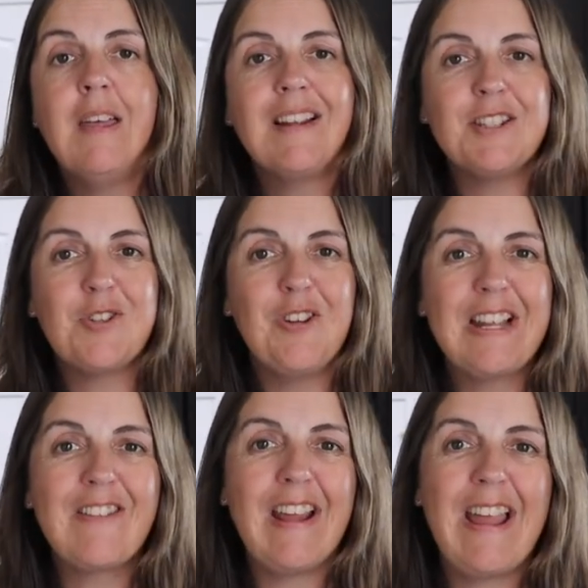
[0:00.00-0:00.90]
That's a
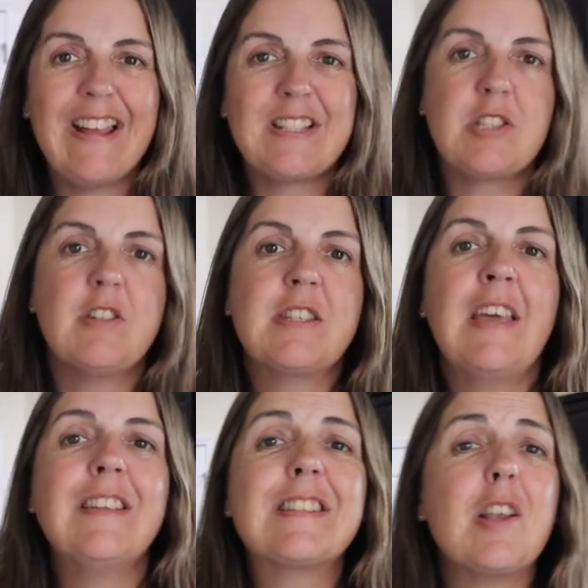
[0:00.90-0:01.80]
really great exercise.
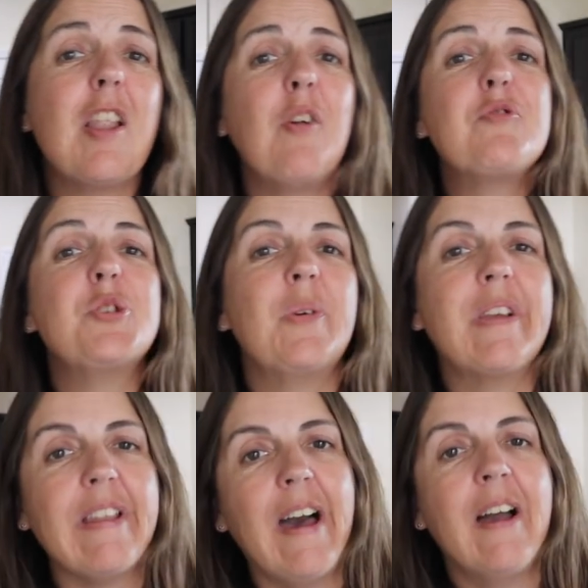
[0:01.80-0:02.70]
Kids love
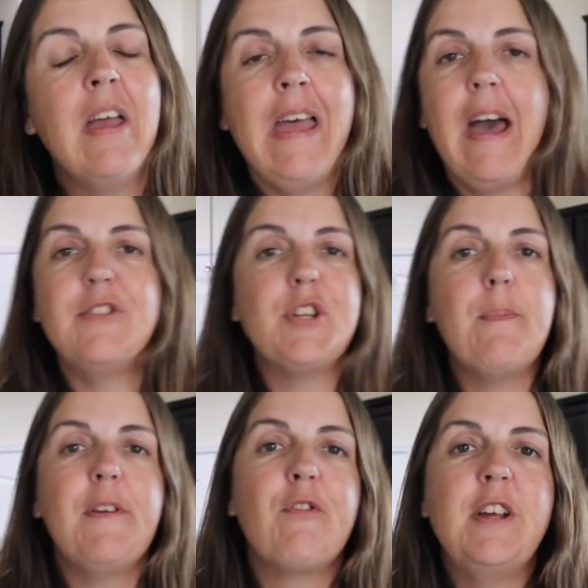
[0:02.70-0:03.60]
doing that. And don't
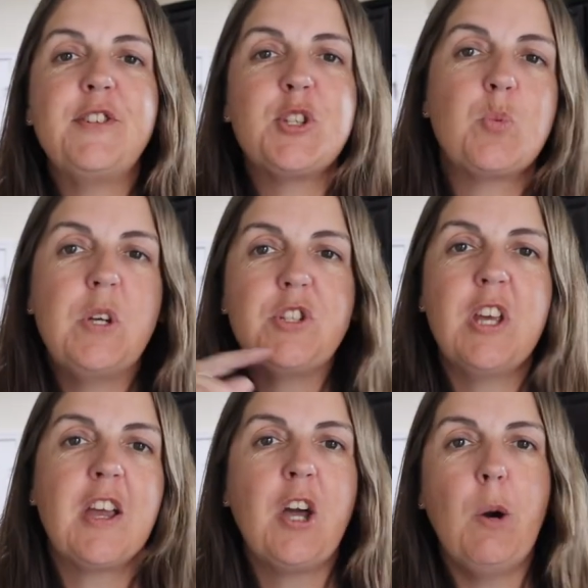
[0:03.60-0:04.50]
be afraid to switch
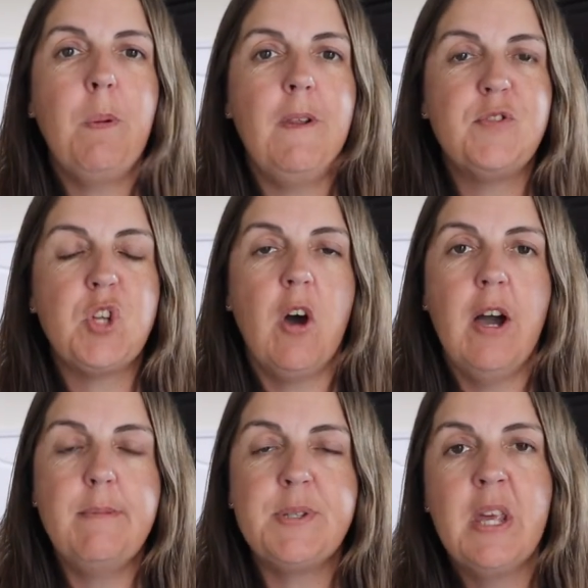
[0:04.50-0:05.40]
it a couple of
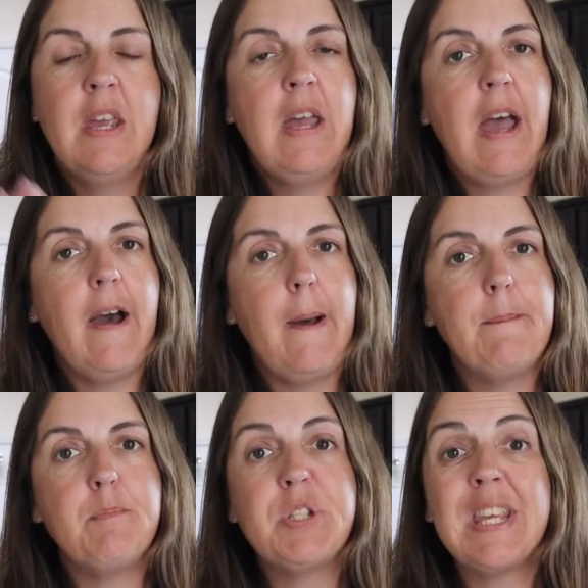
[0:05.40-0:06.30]
times,
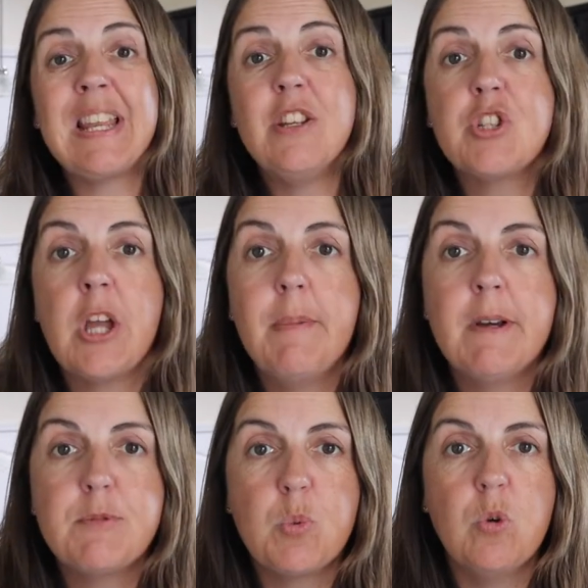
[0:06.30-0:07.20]
um, particularly as you're coming
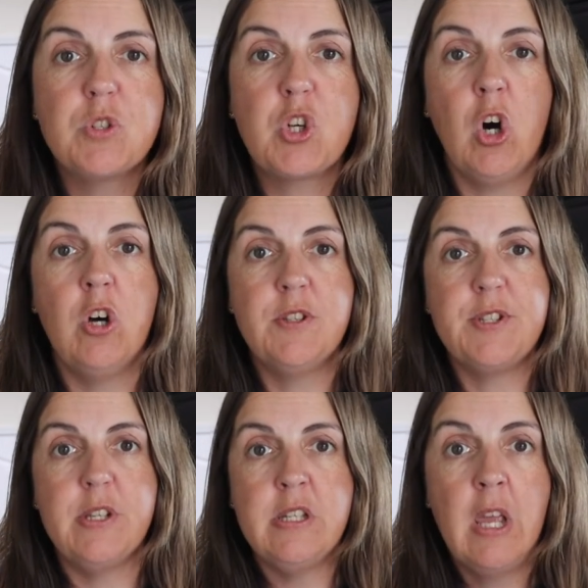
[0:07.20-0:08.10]
up towards
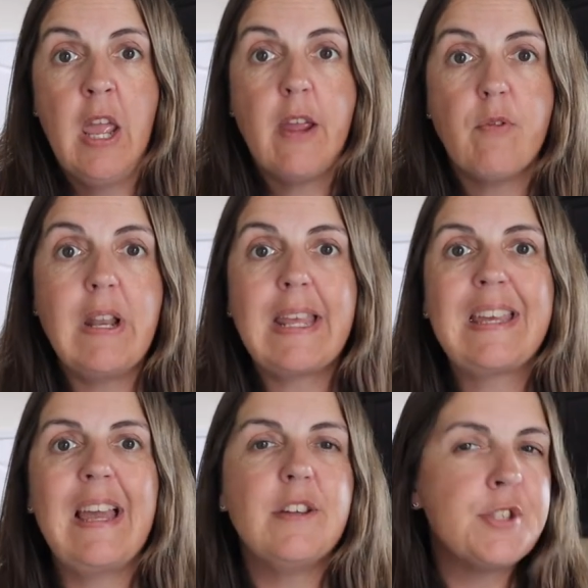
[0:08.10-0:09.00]
concert. It really
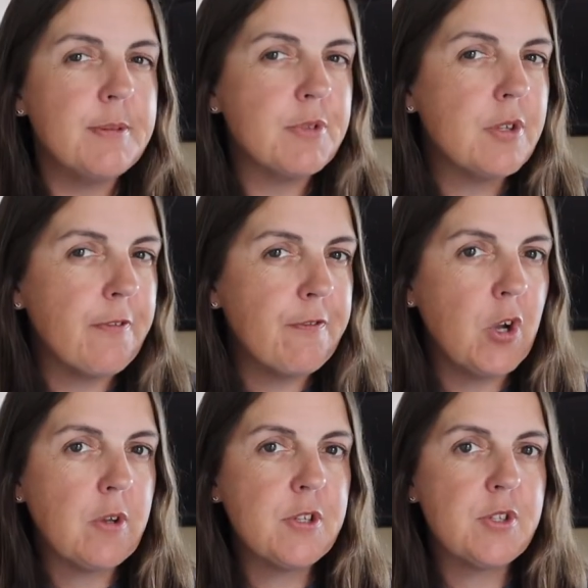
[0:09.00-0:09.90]
gets them to
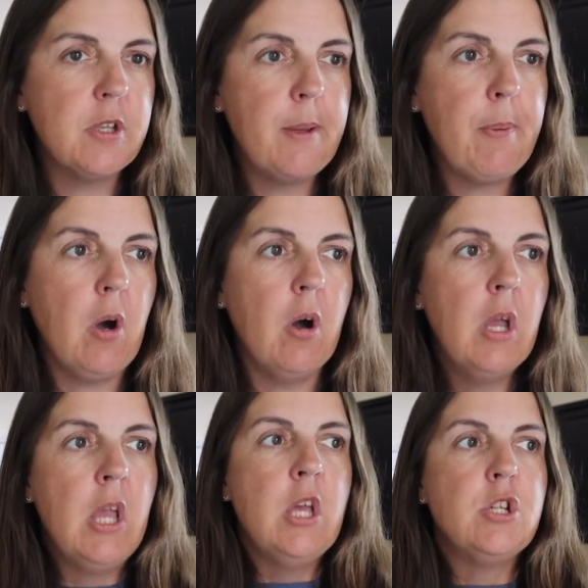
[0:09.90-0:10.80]
focus on their part,
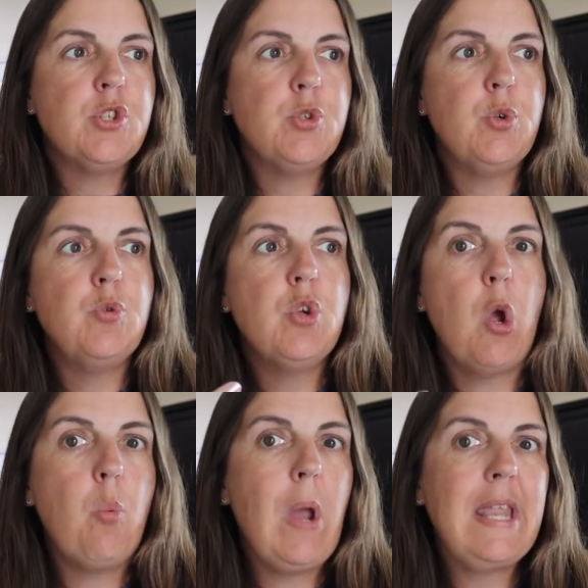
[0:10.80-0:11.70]
to
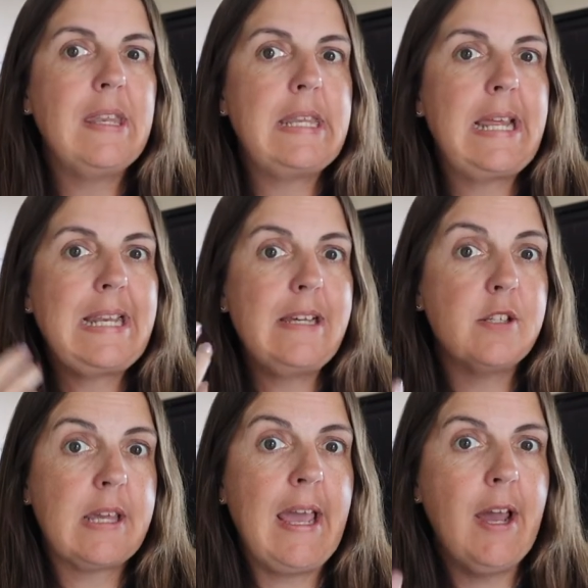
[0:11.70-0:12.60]
know when they need
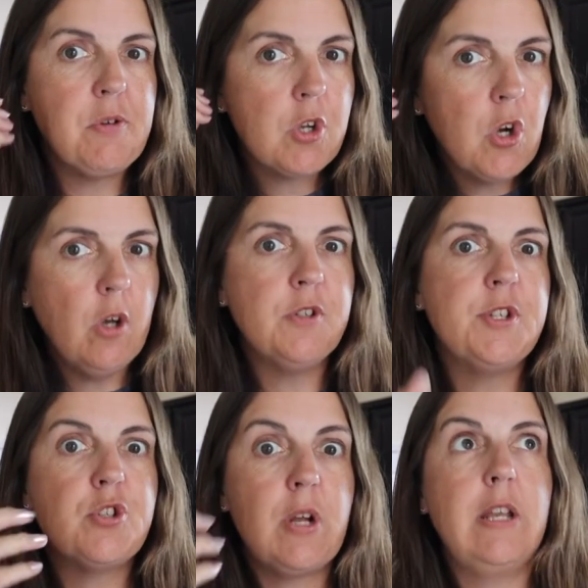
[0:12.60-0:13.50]
to count and
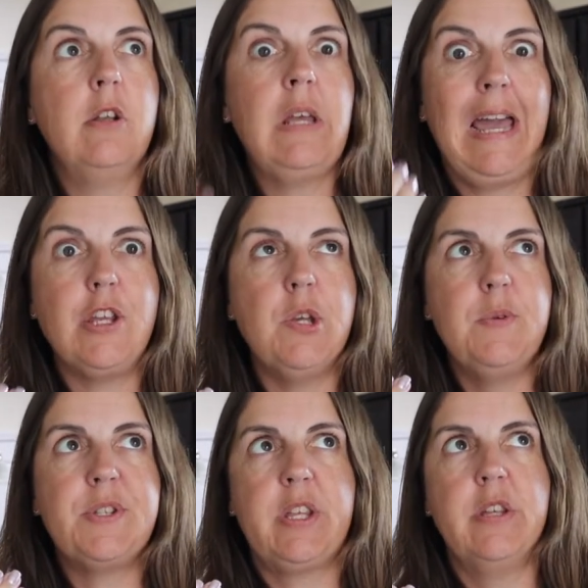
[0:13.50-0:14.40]
concentrate and look at you
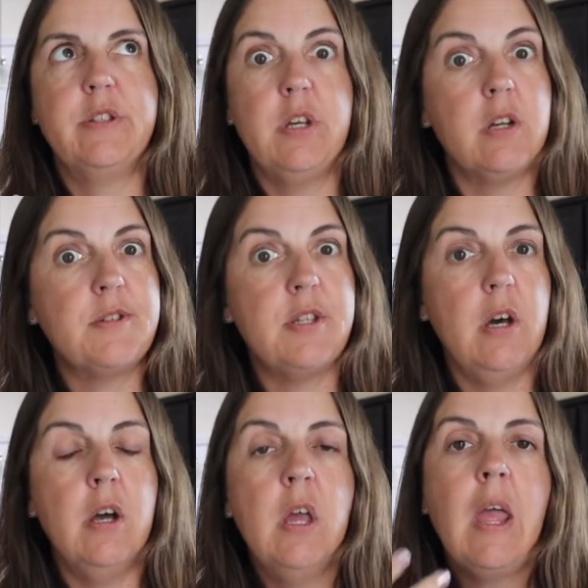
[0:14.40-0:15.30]
as the
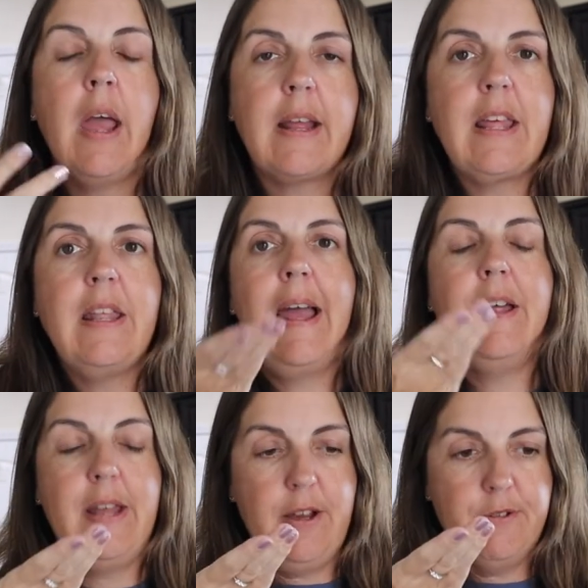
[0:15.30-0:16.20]
conductor and get their
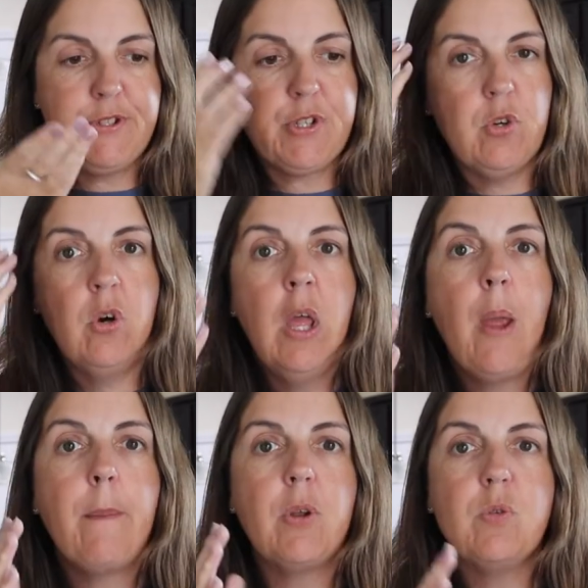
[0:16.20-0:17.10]
head out of the school,
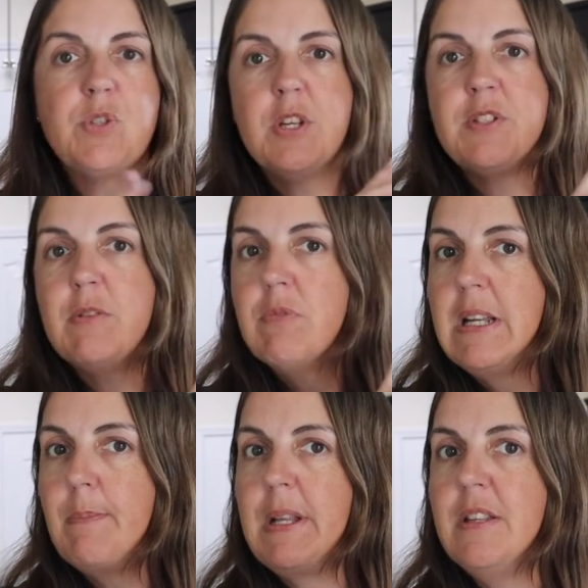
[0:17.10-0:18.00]
but also to
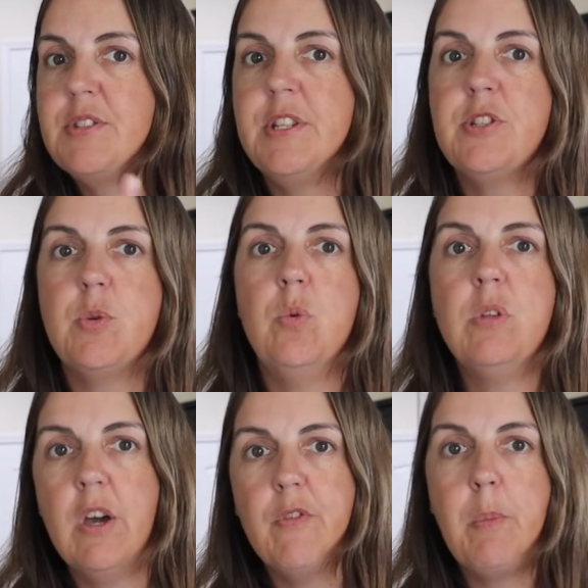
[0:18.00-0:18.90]
really be listening to all
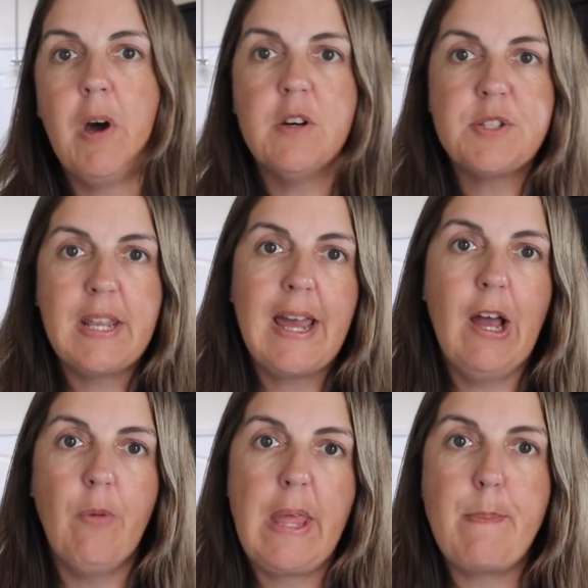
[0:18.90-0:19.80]
the other parts and
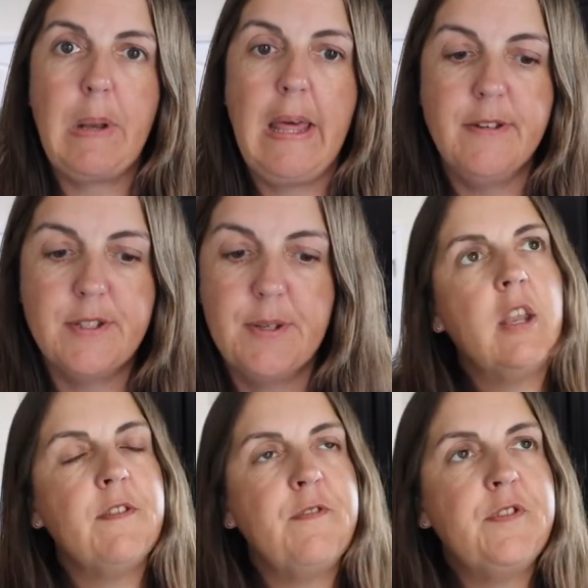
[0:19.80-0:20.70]
how they blend.
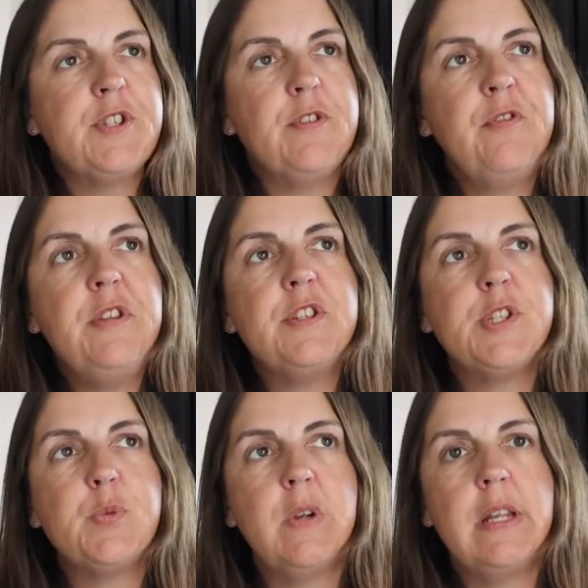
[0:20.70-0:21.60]
And I still think
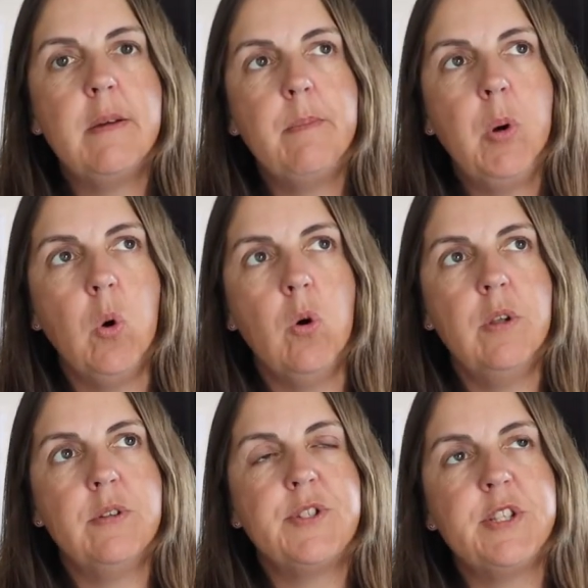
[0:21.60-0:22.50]
this is really important.